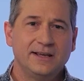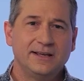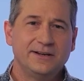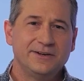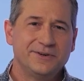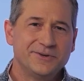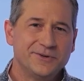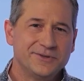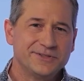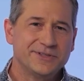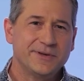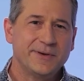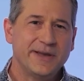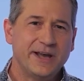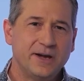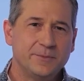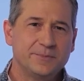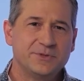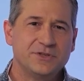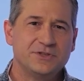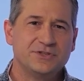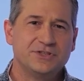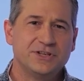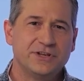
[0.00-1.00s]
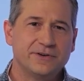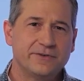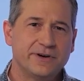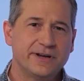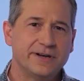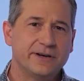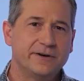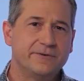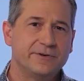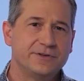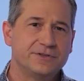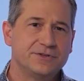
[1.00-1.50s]
and it also helps you
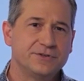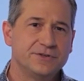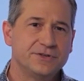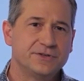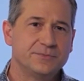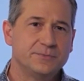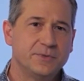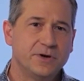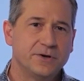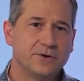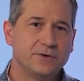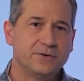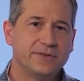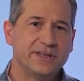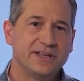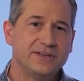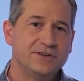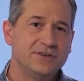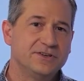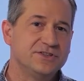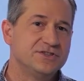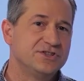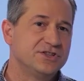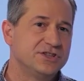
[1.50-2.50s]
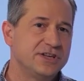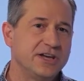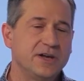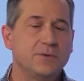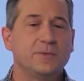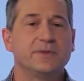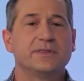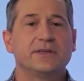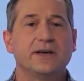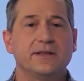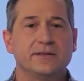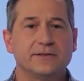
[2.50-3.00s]
generate a reduced model that you can share
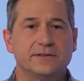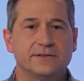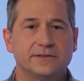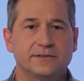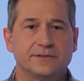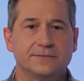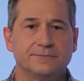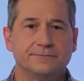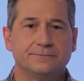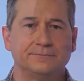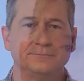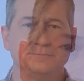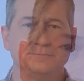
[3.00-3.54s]
with others.